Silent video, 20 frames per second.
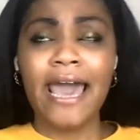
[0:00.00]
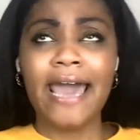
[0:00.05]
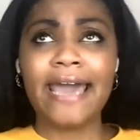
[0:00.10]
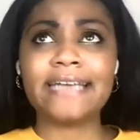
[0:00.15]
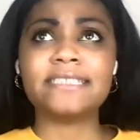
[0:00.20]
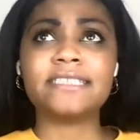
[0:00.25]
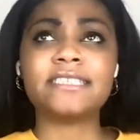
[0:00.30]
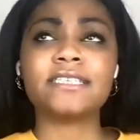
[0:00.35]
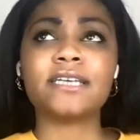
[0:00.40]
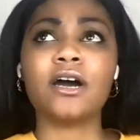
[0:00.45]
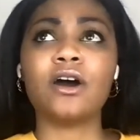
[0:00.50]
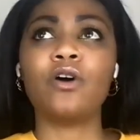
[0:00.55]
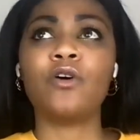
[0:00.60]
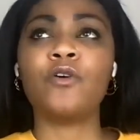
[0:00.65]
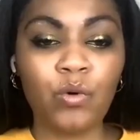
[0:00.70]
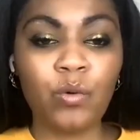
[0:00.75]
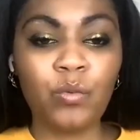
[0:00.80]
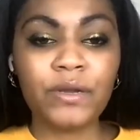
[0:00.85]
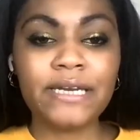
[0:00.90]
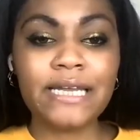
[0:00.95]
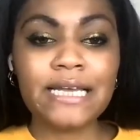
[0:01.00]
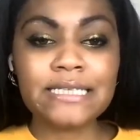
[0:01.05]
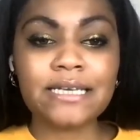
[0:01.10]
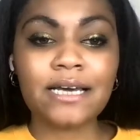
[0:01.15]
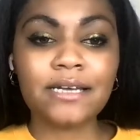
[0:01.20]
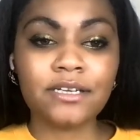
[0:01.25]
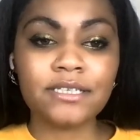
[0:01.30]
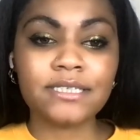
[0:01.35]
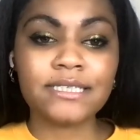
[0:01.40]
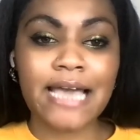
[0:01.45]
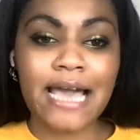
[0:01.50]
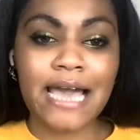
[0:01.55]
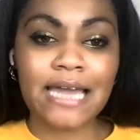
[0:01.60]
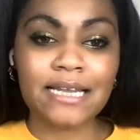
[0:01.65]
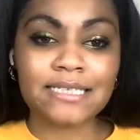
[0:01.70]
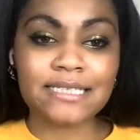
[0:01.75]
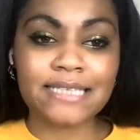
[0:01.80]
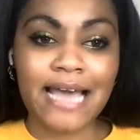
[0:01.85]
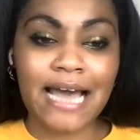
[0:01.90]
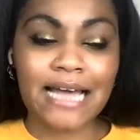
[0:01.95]
And so what we need to understand
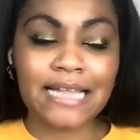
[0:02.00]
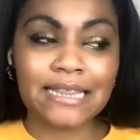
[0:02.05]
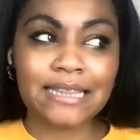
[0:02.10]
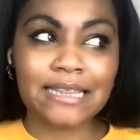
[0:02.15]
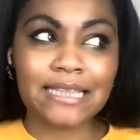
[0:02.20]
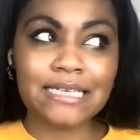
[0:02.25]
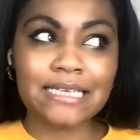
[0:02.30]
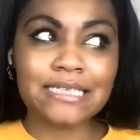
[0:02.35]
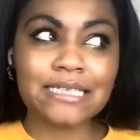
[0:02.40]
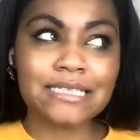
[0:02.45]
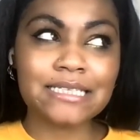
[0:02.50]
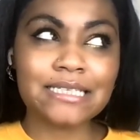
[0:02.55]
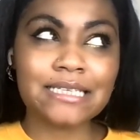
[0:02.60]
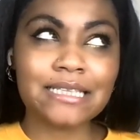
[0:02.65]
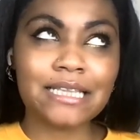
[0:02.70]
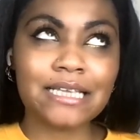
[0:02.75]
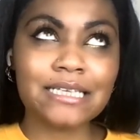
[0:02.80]
is that this